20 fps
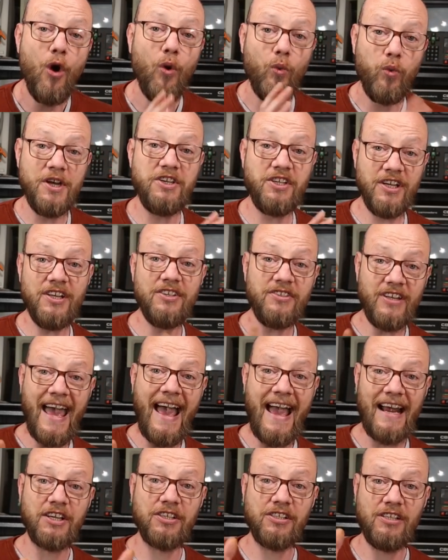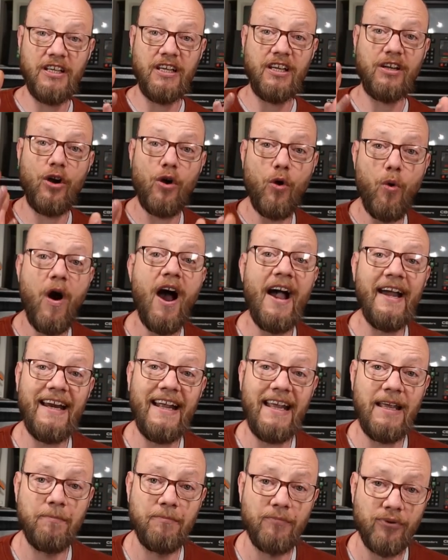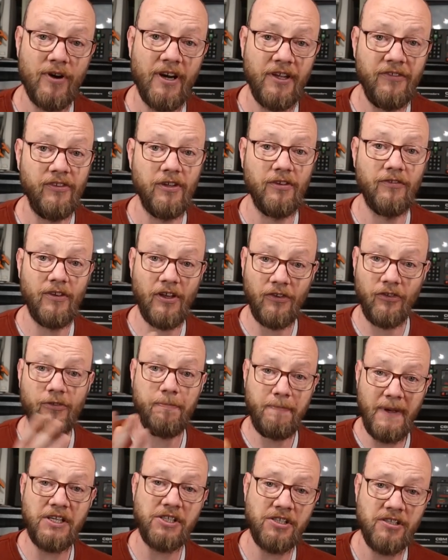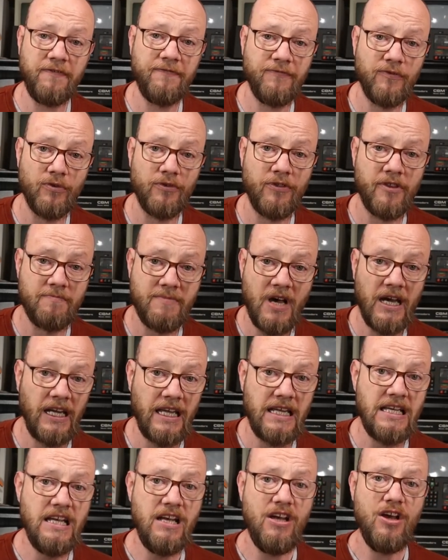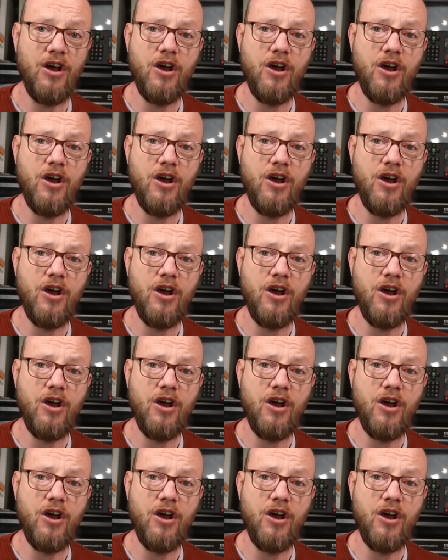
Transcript: which is actually quite impressive, especially for the money.